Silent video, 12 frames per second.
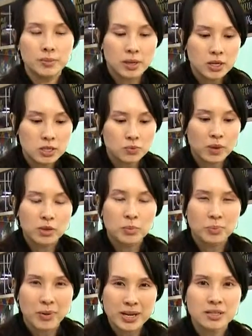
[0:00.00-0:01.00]
because when you
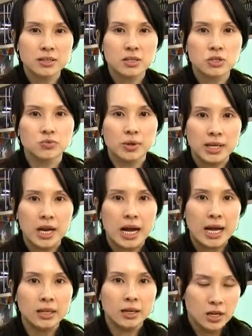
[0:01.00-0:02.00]
press it, it's really
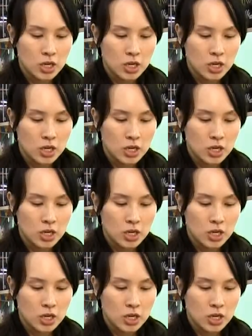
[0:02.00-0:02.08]
hard.